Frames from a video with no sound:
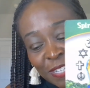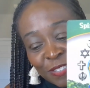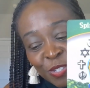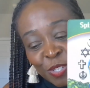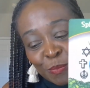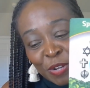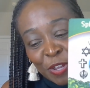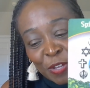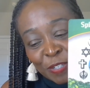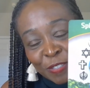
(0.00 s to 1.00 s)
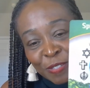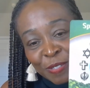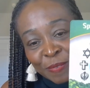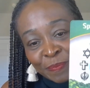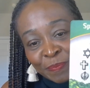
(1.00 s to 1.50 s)
and
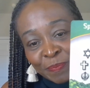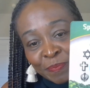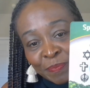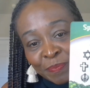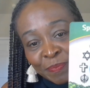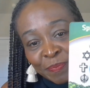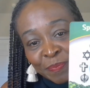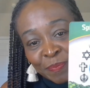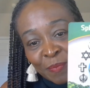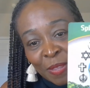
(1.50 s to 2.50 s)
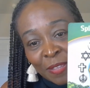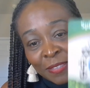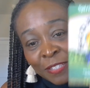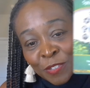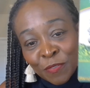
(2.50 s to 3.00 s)
seminars.
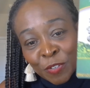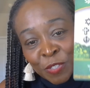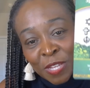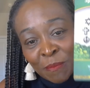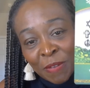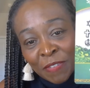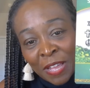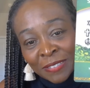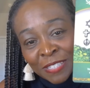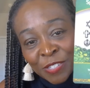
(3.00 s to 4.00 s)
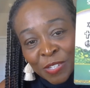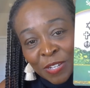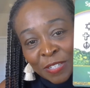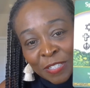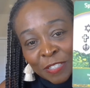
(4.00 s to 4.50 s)
This is the first time I've gotten this
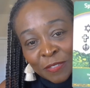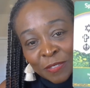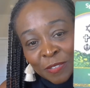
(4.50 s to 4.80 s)
card.